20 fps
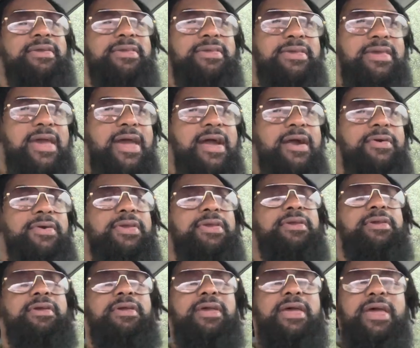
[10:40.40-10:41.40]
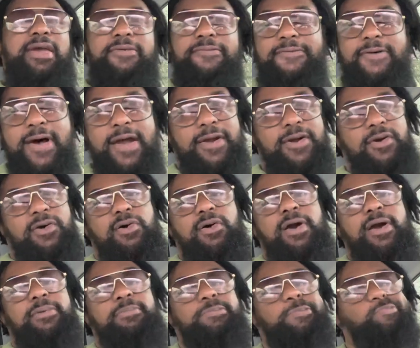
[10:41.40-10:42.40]
carry a
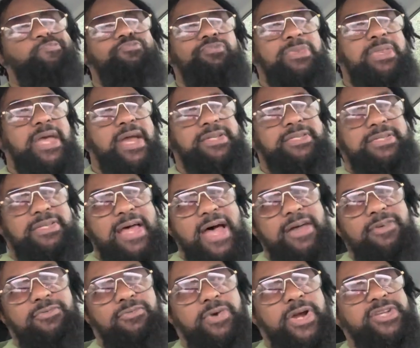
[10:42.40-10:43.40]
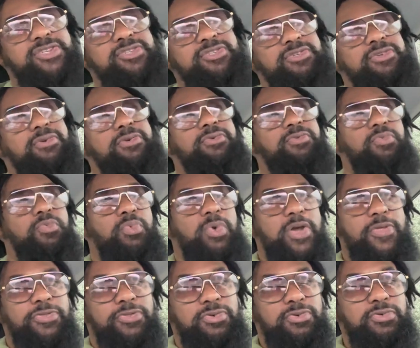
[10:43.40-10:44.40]
firearm that's not registered
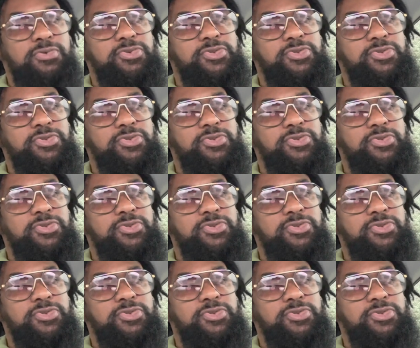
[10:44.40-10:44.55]
with New